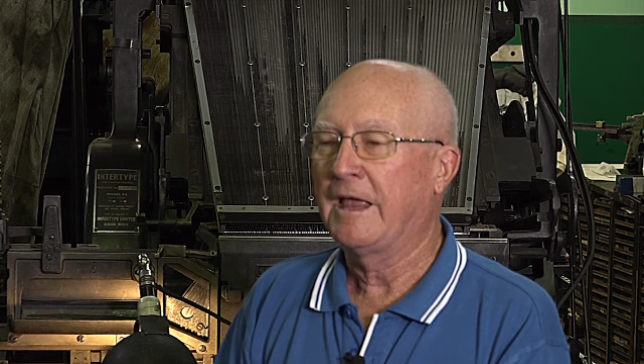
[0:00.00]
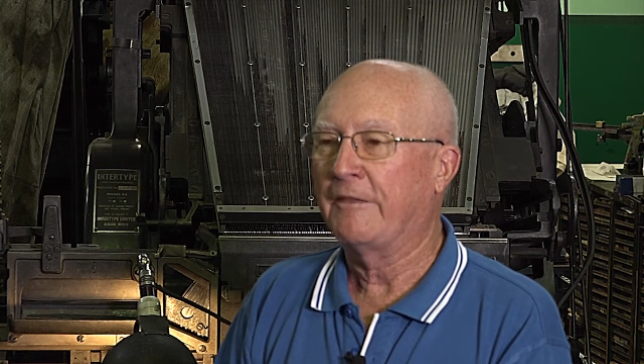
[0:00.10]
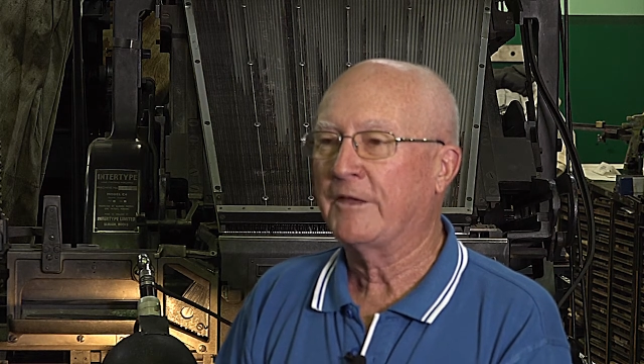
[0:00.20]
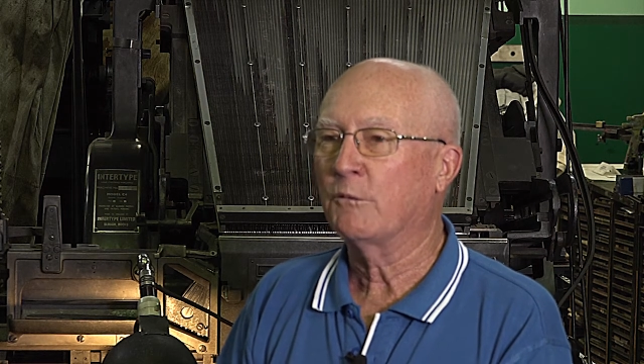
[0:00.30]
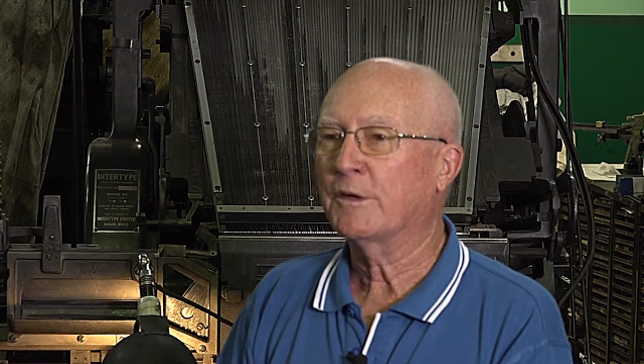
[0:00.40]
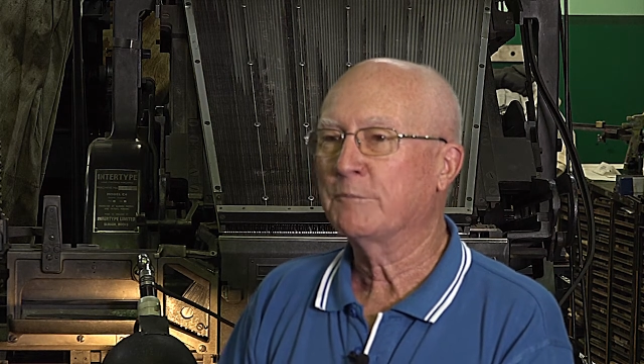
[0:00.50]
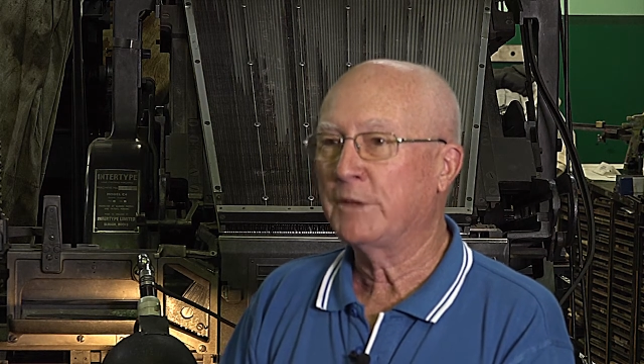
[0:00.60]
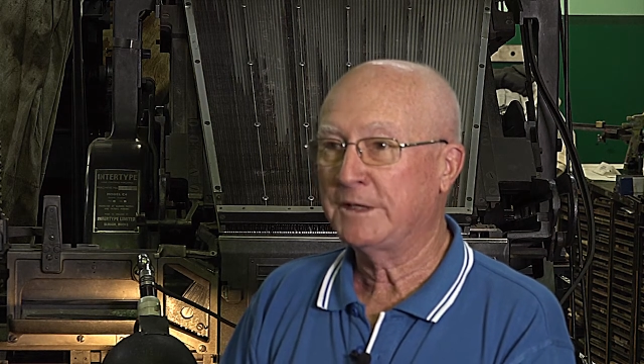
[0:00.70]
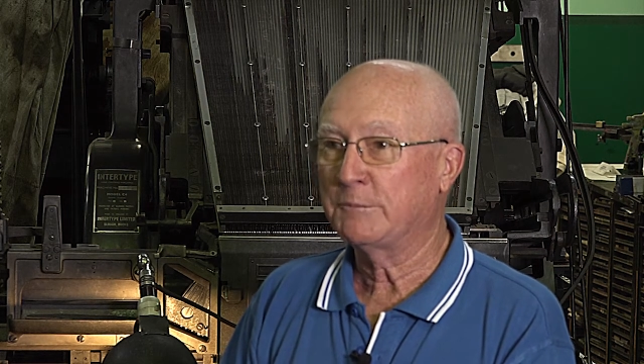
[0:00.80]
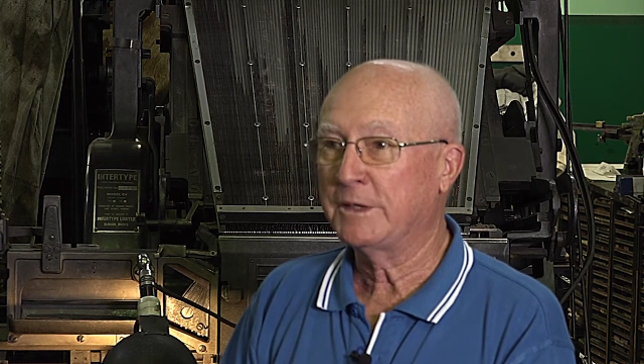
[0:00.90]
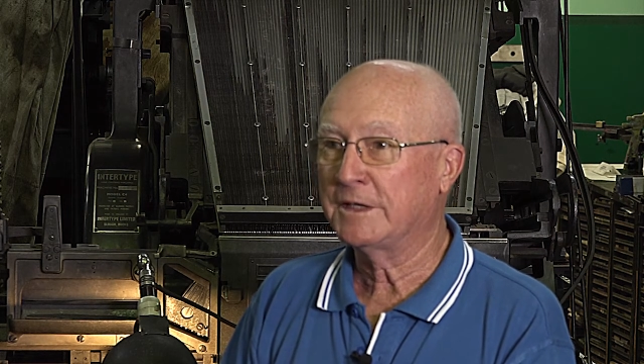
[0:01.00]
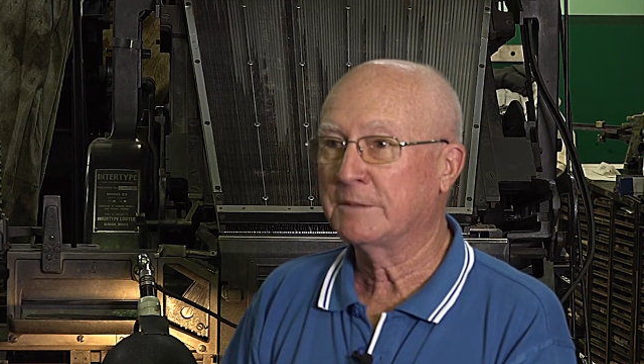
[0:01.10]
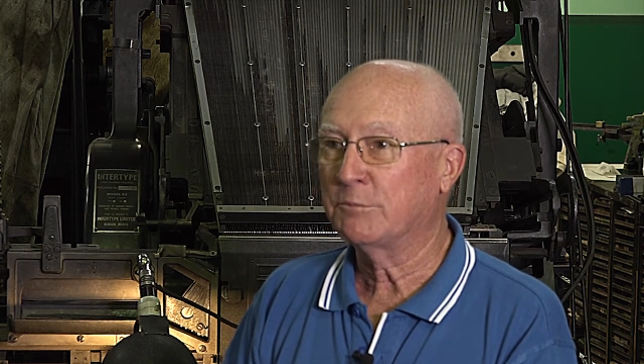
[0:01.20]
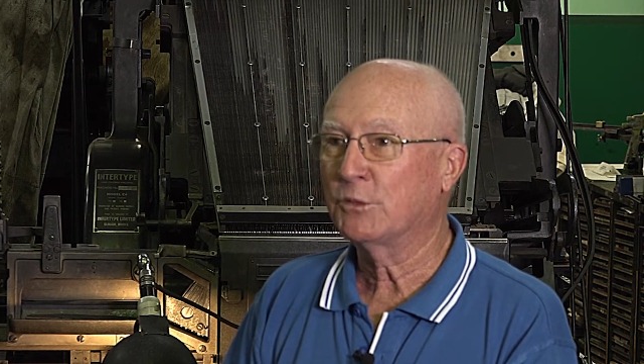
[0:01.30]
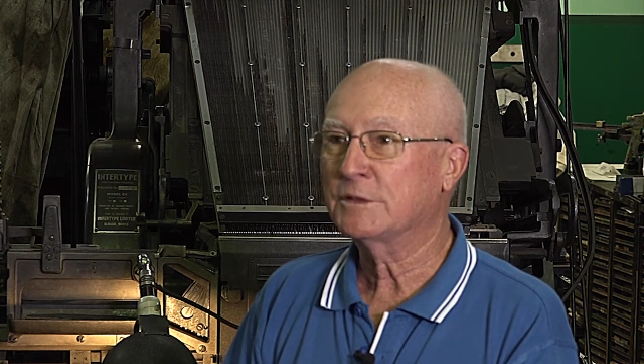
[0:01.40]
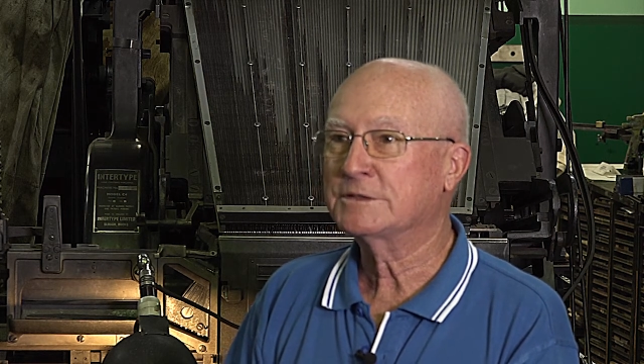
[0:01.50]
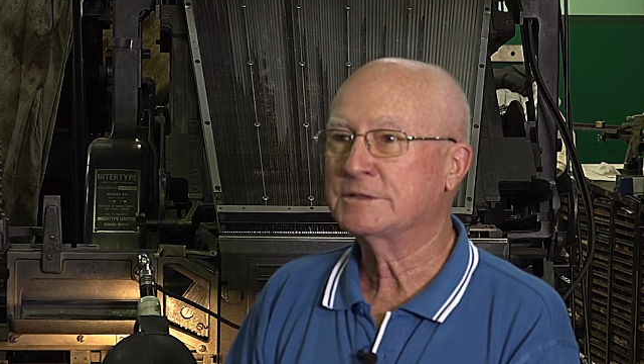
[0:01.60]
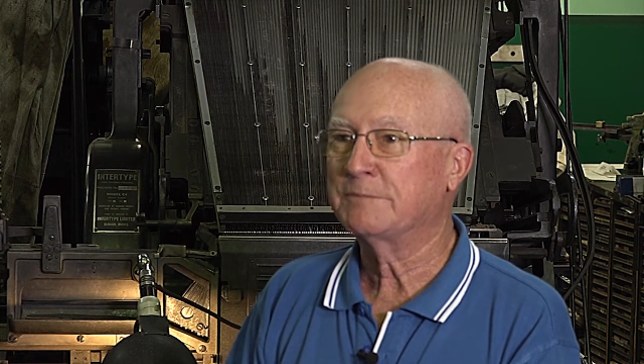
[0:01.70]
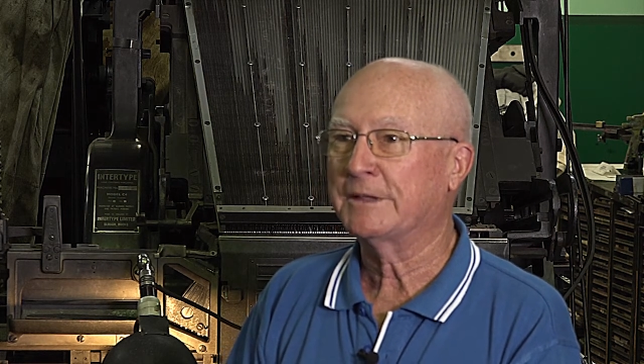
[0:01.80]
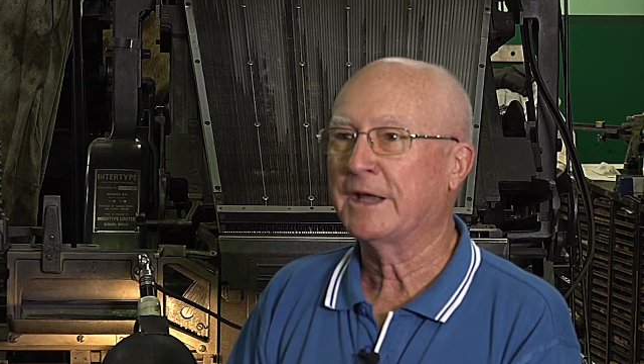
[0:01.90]
They wanted me to be in the
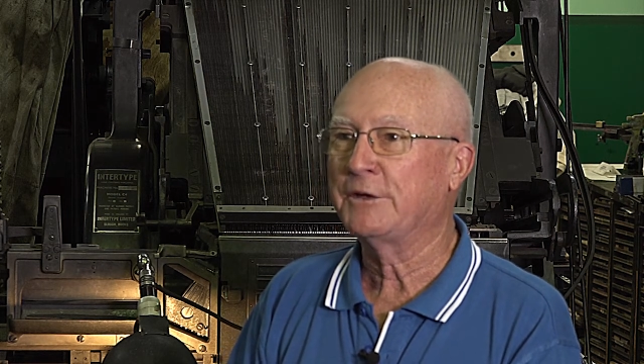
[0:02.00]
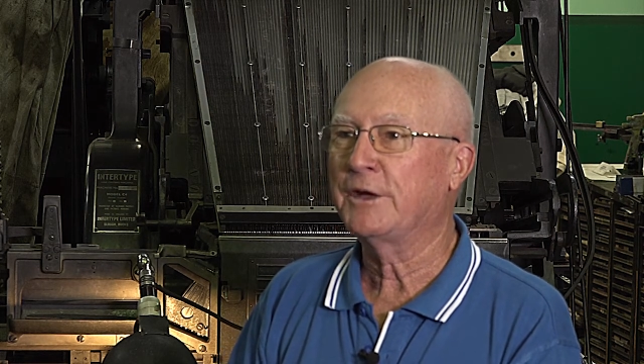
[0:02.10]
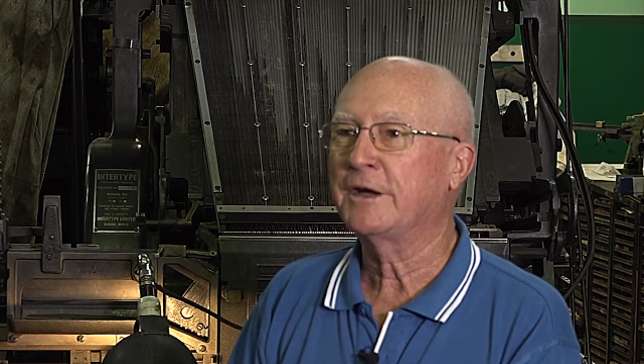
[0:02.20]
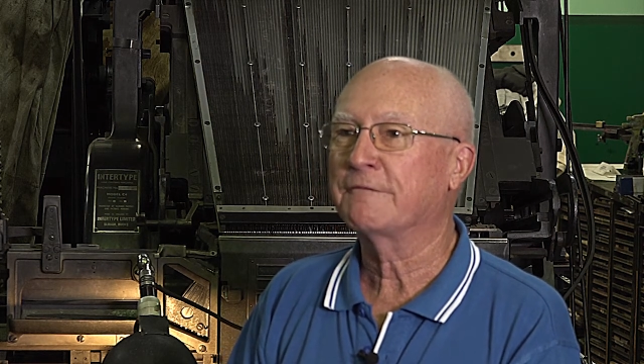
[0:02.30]
books, but they needed